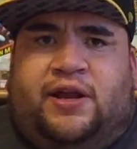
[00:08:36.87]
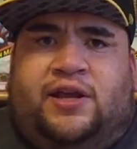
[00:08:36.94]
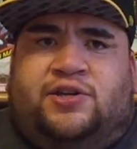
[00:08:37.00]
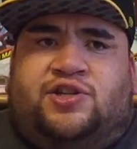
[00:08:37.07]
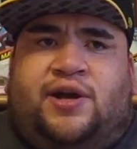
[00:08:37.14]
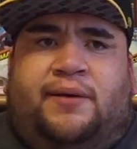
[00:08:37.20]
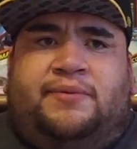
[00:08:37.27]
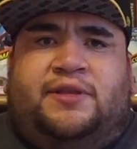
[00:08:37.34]
And
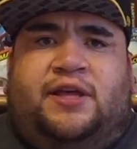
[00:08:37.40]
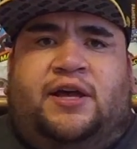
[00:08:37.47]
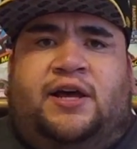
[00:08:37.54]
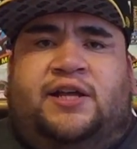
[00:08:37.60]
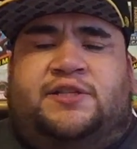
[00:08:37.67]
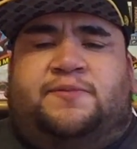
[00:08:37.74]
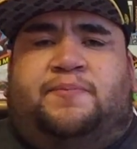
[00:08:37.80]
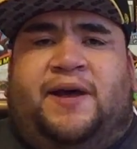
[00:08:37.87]
Jabba the
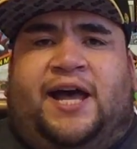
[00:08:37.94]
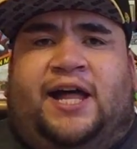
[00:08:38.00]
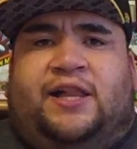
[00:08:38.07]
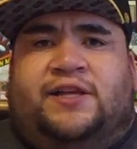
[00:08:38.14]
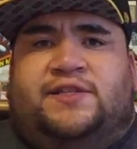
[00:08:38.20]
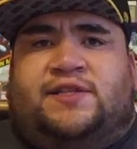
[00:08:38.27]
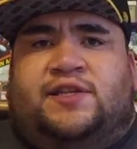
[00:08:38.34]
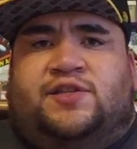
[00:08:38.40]
Hutt's
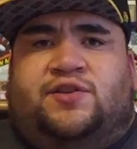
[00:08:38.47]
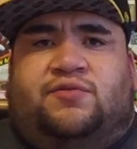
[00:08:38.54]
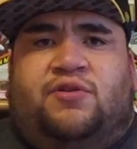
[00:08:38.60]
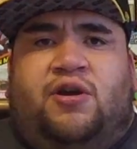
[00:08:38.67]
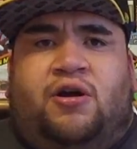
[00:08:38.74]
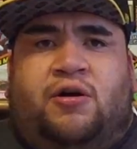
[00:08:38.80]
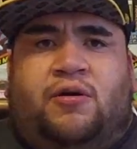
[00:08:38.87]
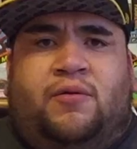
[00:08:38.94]
palace, as you
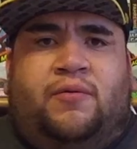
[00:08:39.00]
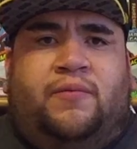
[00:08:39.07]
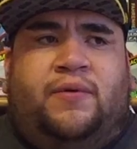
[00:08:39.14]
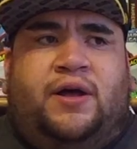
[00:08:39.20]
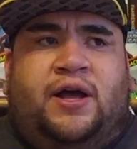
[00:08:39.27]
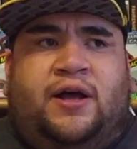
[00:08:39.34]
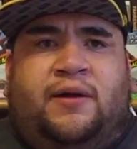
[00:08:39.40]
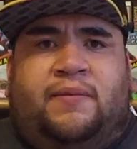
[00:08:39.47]
know,
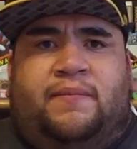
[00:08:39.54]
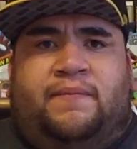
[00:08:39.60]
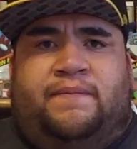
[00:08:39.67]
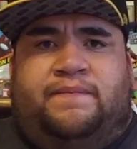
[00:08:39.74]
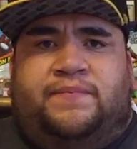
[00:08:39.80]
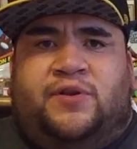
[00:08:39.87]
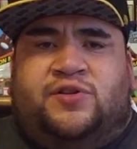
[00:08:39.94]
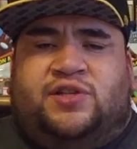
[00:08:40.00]

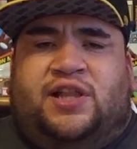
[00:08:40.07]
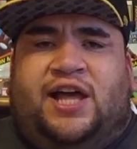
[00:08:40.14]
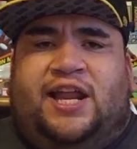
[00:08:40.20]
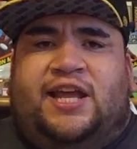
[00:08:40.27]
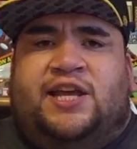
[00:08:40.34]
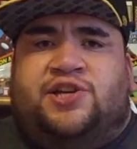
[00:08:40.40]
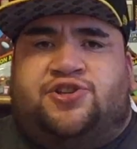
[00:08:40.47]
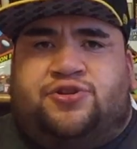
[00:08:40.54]
there's a lot
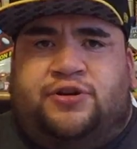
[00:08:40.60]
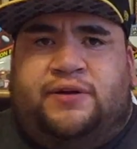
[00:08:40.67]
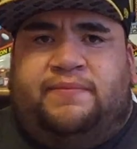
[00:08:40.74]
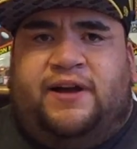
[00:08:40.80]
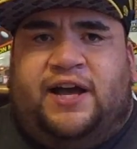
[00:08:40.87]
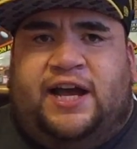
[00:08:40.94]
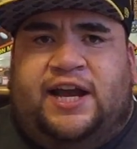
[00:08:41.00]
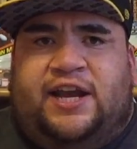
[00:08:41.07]
of history
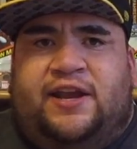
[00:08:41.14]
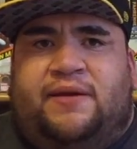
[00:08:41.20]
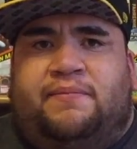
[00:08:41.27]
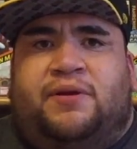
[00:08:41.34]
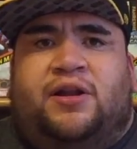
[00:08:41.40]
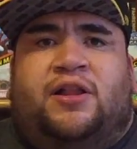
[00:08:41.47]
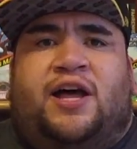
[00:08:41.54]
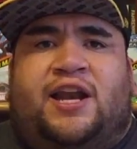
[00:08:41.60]
behind it,
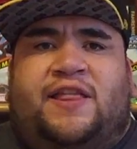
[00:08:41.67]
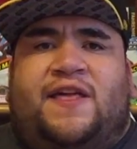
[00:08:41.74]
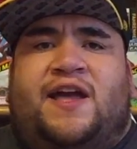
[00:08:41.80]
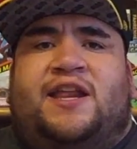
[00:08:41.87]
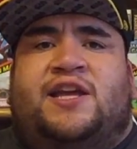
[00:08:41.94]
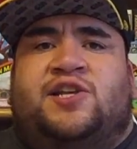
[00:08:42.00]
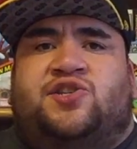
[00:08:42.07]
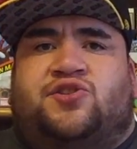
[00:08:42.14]
but a lot of that
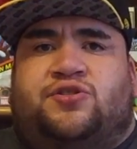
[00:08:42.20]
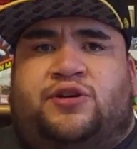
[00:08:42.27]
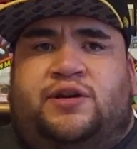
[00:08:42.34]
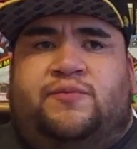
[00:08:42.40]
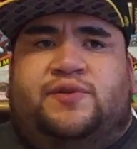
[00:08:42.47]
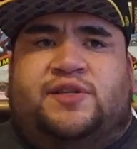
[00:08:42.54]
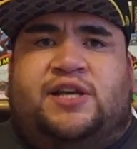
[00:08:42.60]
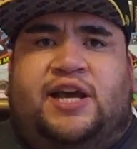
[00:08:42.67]
history
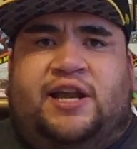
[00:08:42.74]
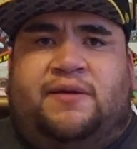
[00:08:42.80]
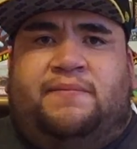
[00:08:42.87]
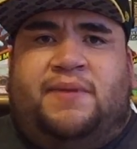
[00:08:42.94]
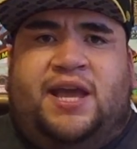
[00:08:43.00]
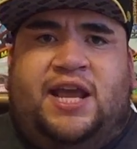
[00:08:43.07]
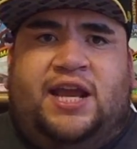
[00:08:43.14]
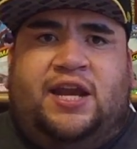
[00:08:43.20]
was kind of
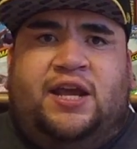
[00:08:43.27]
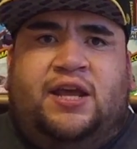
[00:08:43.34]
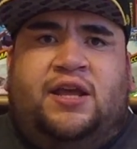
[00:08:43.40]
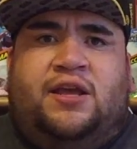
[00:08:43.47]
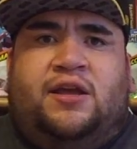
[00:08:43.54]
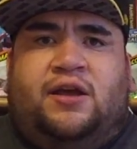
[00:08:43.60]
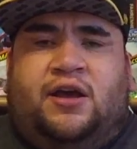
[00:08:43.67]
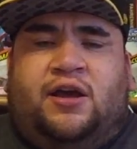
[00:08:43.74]
made
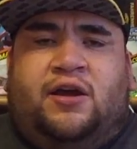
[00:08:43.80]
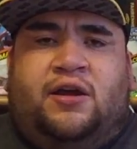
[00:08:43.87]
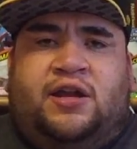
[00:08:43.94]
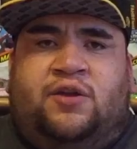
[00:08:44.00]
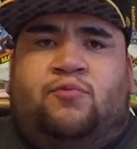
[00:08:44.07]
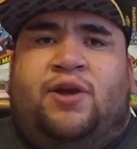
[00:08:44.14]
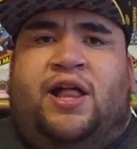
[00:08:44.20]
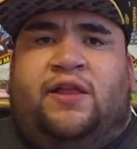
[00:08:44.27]

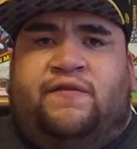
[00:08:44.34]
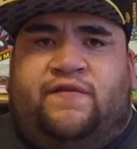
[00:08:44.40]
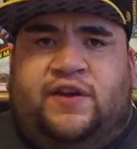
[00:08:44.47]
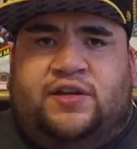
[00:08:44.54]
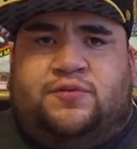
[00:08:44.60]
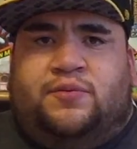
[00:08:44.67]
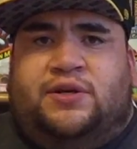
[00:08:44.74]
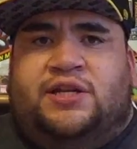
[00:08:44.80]

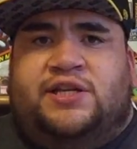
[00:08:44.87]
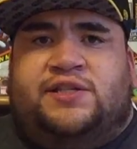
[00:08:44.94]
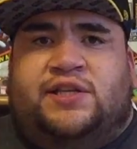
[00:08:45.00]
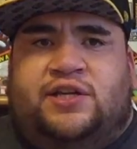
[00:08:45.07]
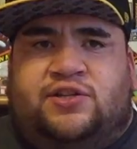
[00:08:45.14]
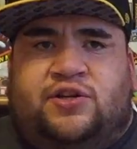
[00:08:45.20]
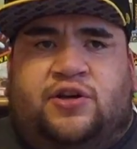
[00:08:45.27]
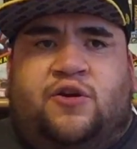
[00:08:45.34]
irrelevant when
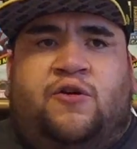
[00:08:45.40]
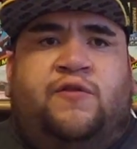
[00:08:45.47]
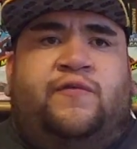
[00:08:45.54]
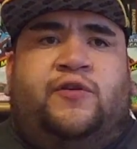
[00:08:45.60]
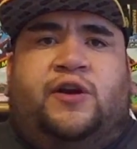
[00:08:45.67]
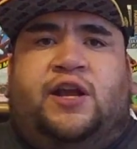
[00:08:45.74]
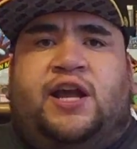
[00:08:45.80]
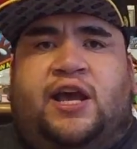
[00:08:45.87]
Disney took
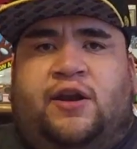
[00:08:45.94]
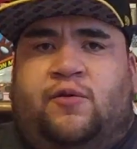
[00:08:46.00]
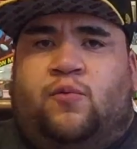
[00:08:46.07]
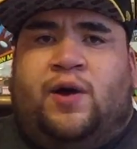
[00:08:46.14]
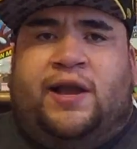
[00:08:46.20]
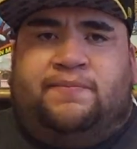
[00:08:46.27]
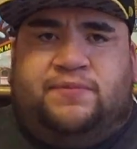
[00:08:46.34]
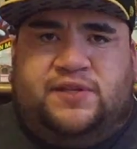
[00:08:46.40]
over and kind of
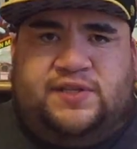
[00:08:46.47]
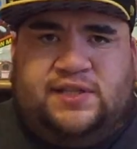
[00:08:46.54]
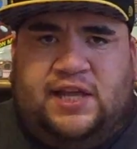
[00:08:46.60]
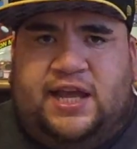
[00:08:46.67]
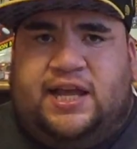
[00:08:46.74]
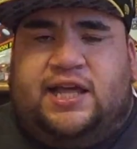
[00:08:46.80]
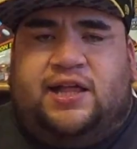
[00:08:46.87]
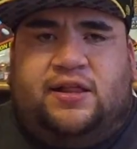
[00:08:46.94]
wiped the
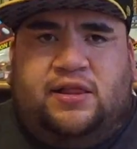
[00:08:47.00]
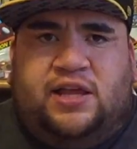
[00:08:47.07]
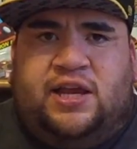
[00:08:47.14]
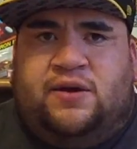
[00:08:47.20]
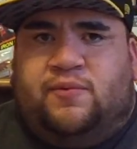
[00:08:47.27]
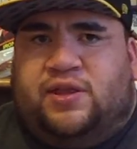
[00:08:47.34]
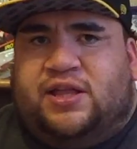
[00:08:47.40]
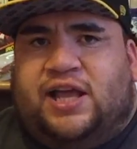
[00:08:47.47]
slate
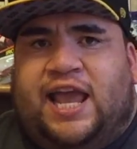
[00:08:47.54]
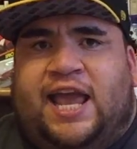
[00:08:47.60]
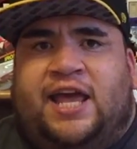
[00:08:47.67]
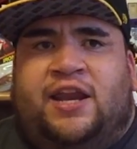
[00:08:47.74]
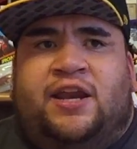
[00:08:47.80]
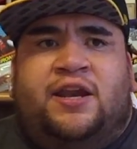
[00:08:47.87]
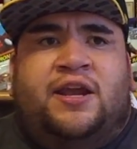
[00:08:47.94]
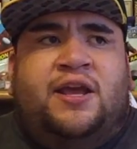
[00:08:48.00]
clean with
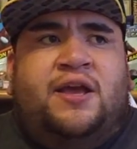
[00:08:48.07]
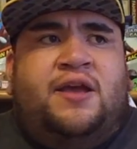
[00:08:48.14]
canon.